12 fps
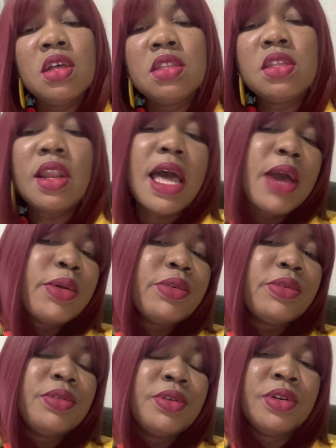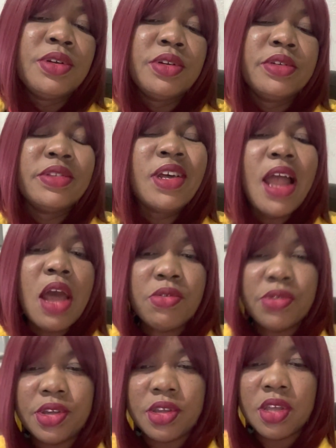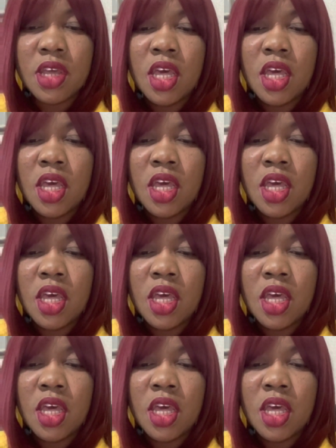the lottery.